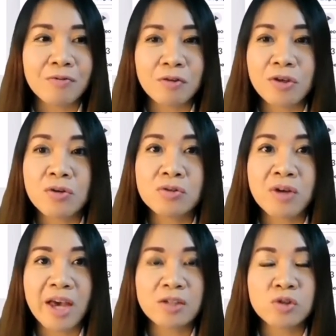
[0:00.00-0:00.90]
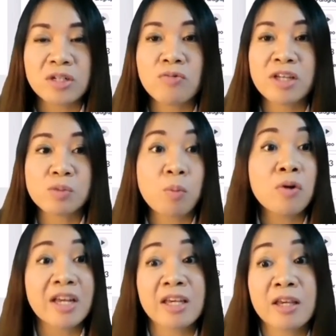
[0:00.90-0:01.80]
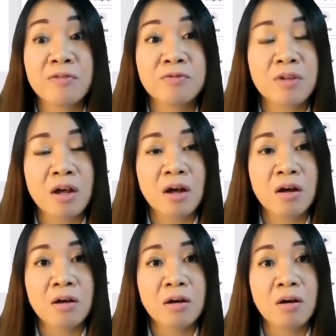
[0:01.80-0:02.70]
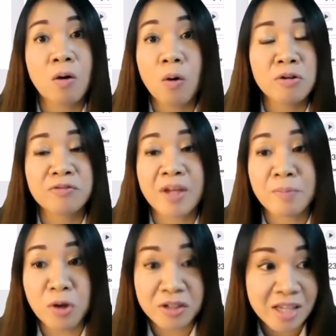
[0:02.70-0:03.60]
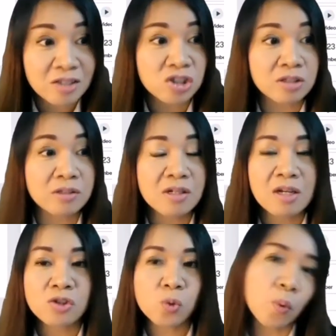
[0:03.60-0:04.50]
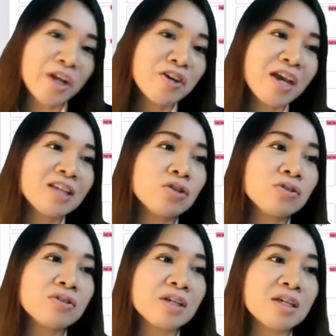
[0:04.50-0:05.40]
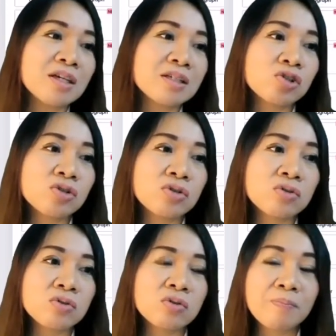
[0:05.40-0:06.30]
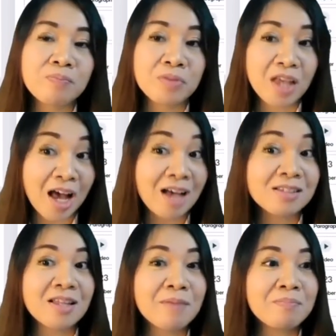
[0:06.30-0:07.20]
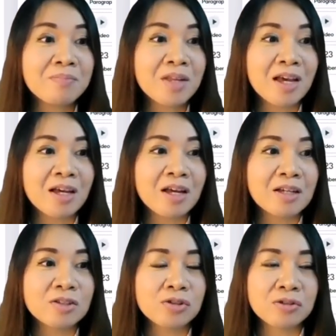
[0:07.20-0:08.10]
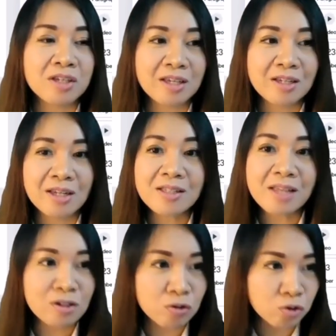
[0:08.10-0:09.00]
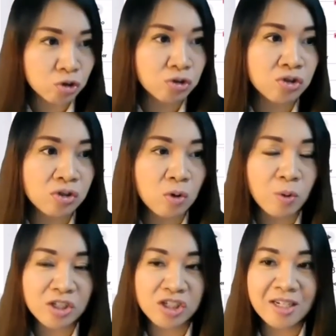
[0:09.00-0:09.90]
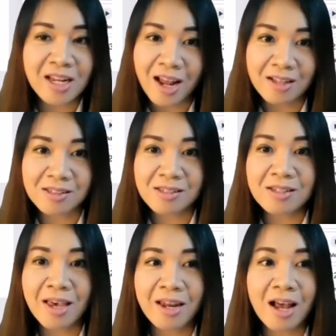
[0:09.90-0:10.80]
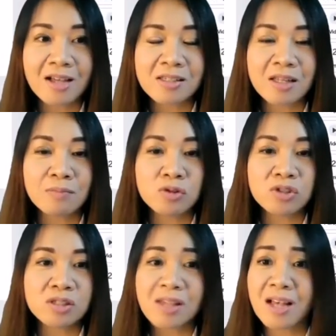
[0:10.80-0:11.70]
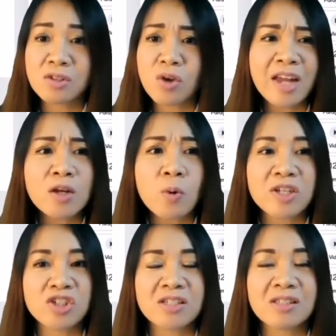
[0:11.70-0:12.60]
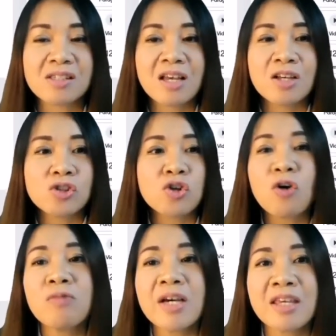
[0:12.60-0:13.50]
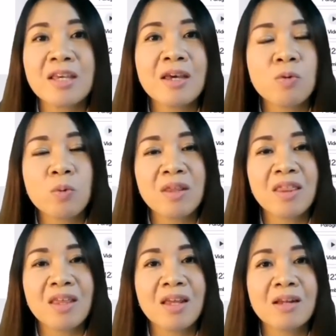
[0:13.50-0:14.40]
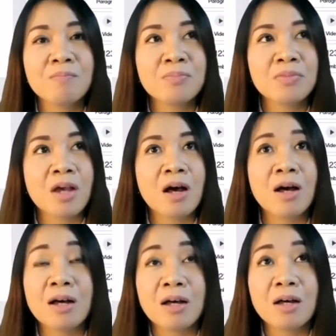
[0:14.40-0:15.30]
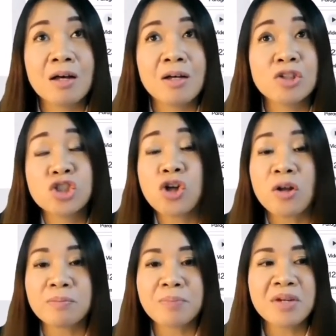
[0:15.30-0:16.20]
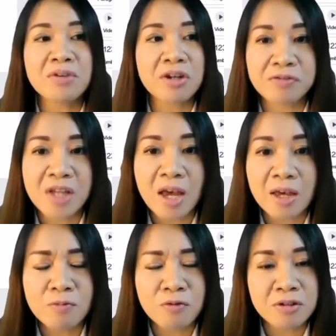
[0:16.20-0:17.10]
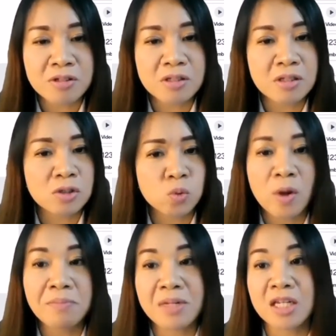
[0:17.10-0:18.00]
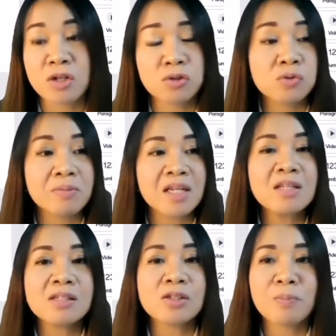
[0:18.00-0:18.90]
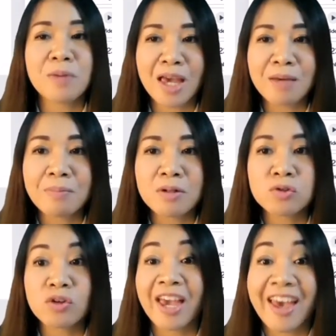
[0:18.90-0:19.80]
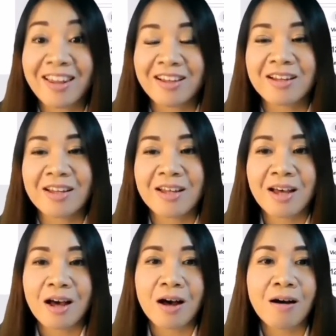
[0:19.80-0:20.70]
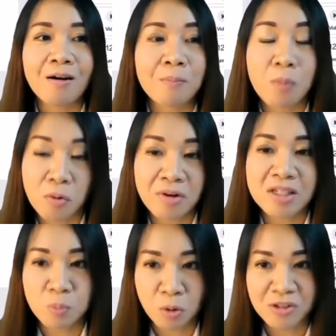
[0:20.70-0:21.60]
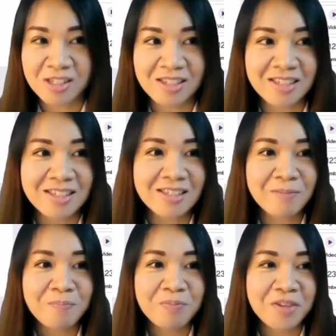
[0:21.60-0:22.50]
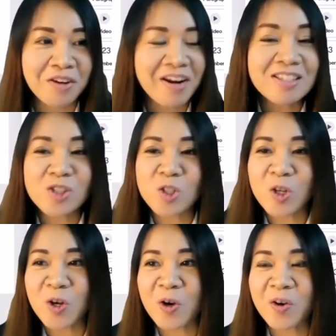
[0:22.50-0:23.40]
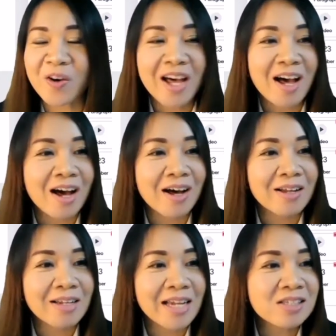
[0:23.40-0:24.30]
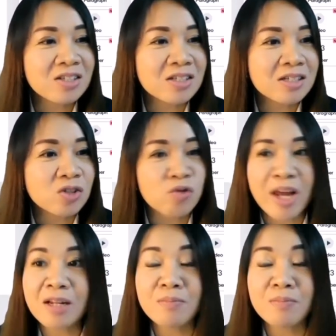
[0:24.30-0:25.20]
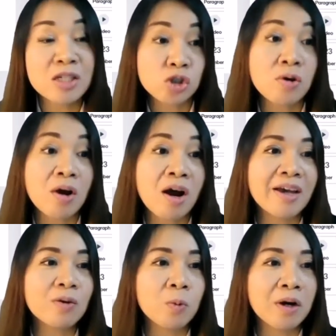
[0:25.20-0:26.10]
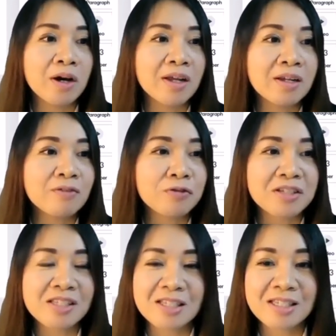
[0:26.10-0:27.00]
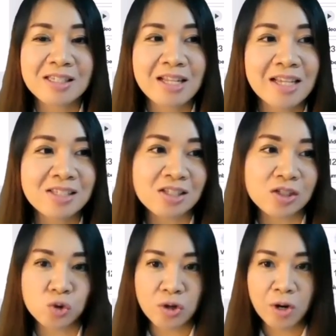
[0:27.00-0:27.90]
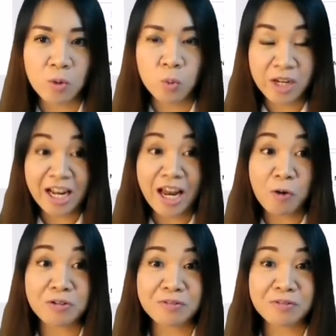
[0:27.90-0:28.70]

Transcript: for you to actually respond and give all of them your attention. So what you can do is to ask them to key in this, and you choose question and answer, and ask them to just ask you any questions. So over here, within a short period of time, for instance 1 minute or 2 minutes, you'll be able to gather more responses. Alright, so let's just randomly try one. For instance, let's just try word cloud.